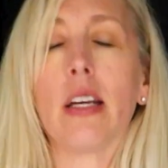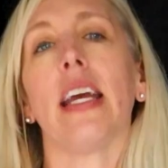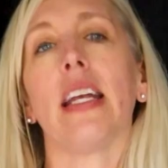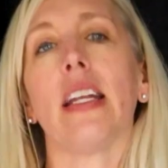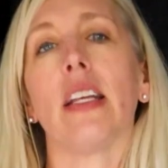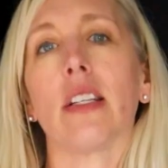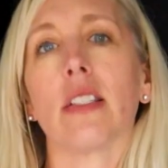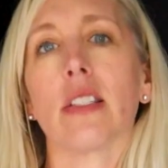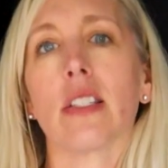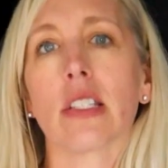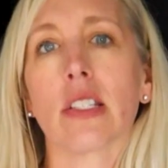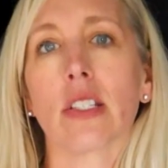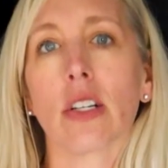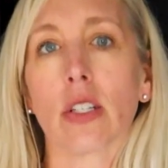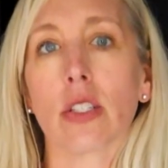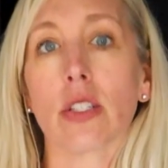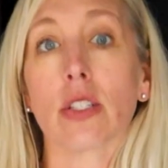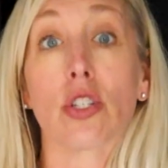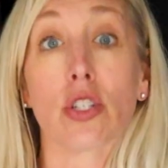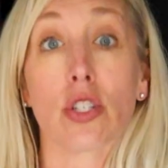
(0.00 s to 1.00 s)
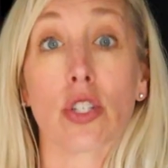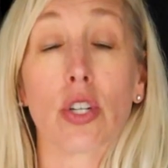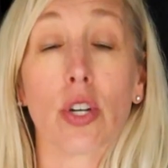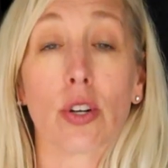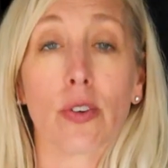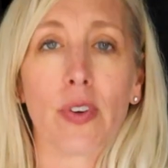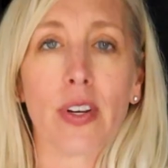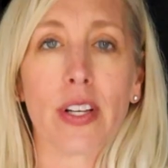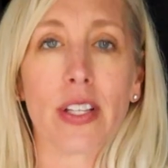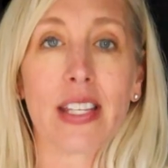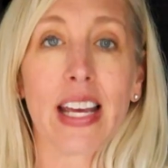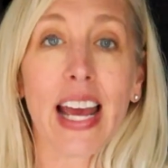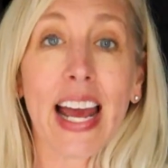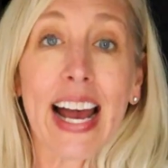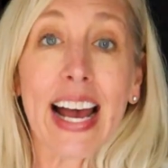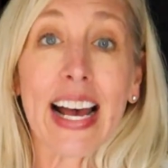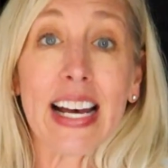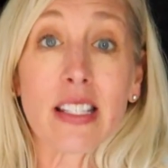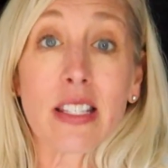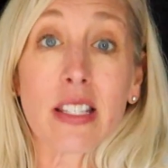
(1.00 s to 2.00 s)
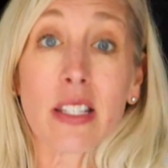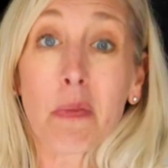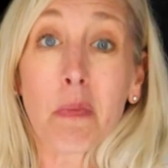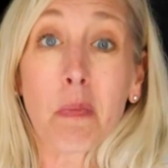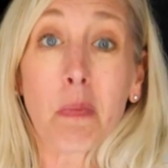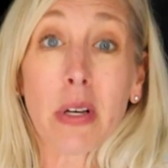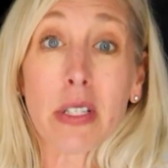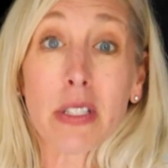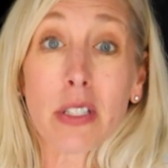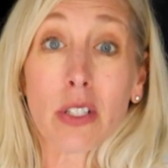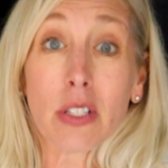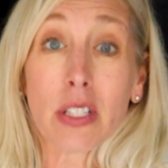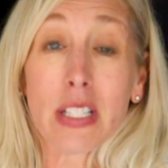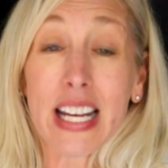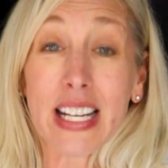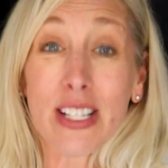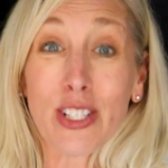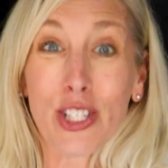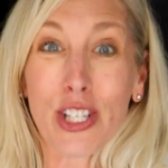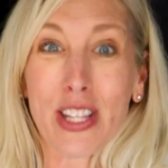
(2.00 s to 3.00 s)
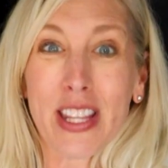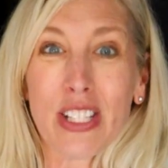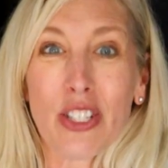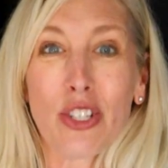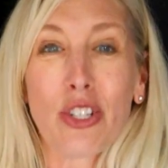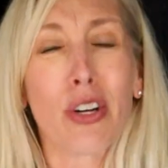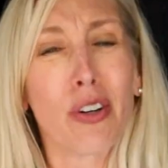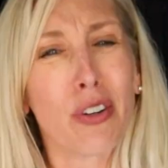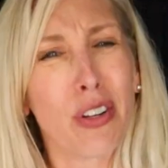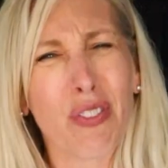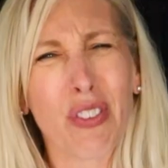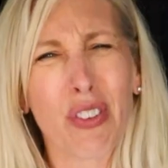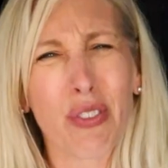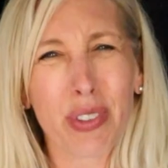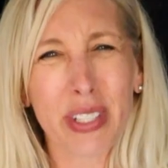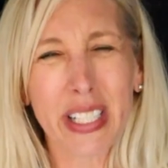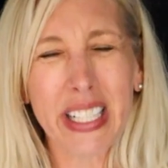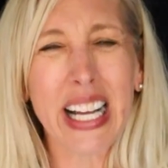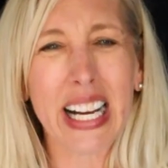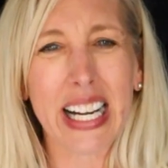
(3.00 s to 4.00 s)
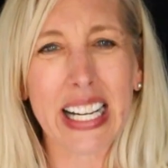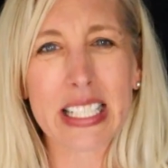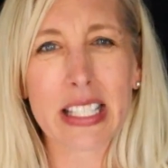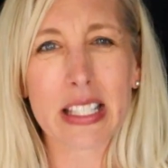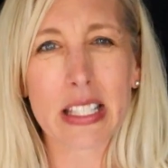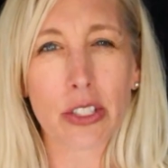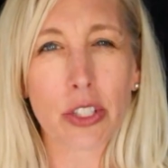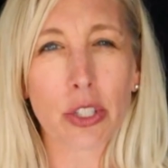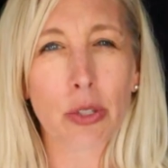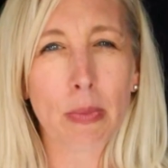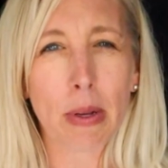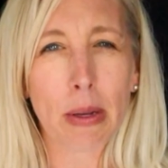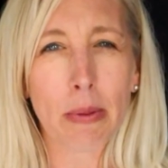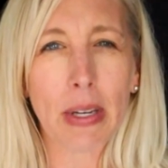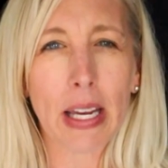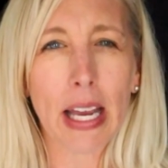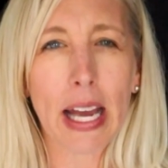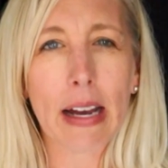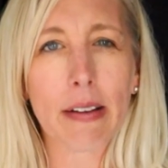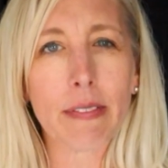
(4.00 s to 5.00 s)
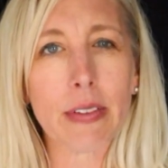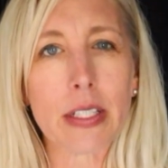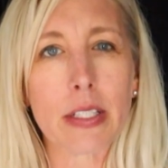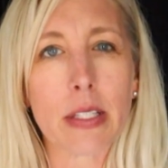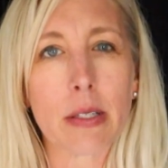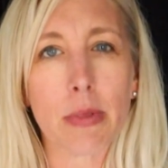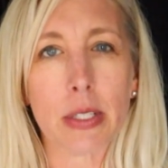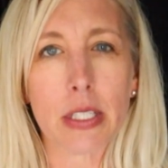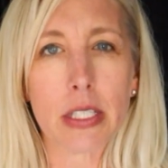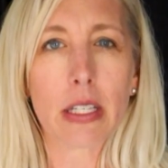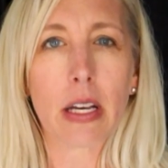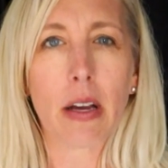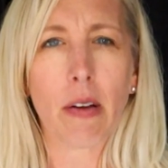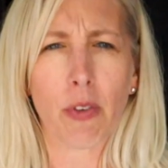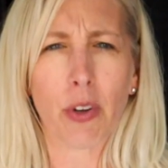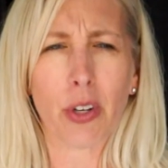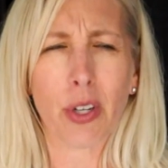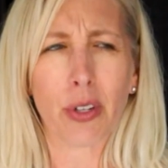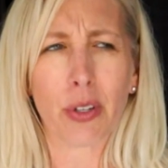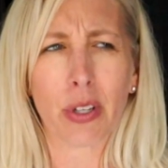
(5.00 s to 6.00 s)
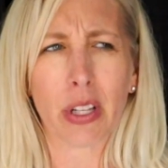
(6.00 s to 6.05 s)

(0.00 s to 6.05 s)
And it starts to surface as some muscle tension that you don't even realize that you may be having some discomfort. And